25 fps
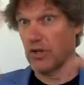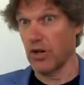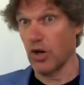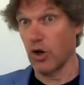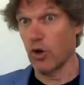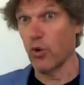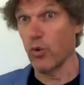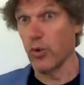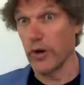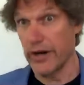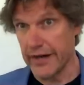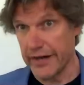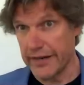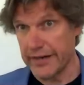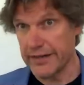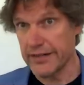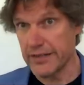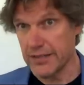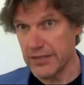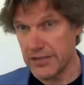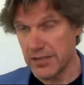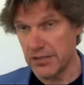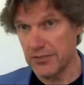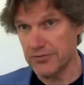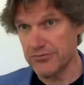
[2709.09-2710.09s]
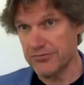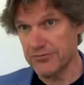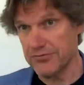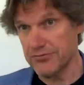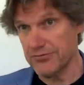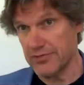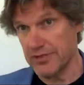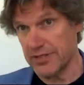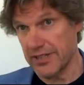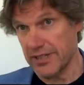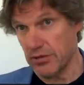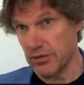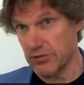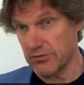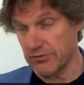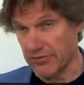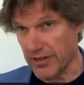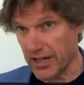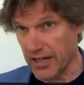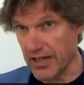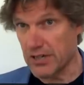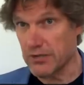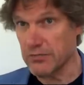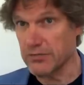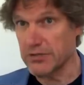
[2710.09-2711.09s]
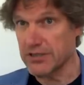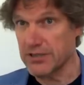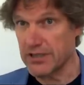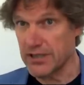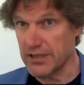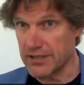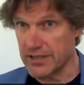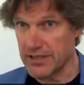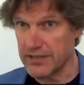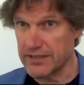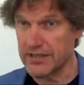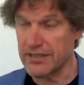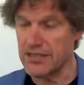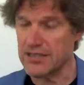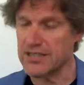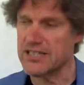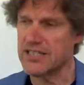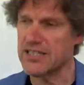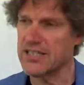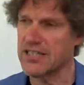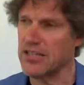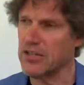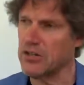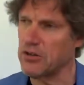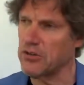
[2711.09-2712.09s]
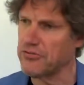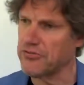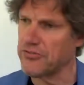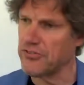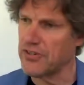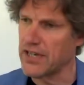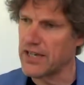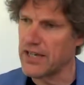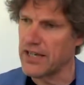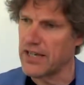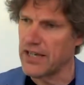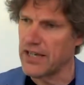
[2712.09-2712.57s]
awareness of their environment and then their self.